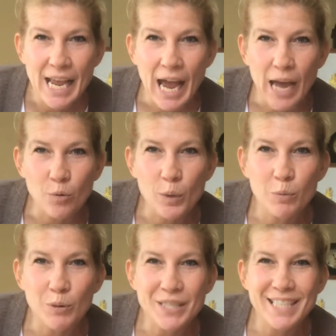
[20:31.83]
and we
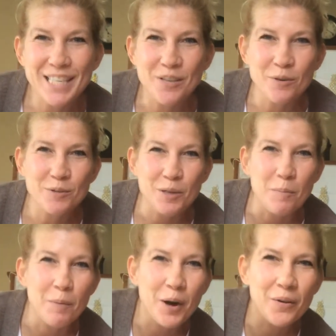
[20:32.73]
will see you
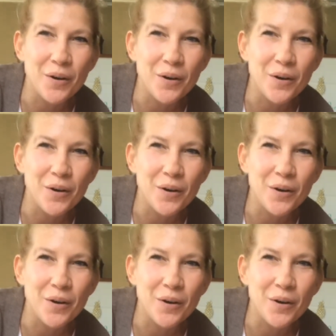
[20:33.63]
tomorrow.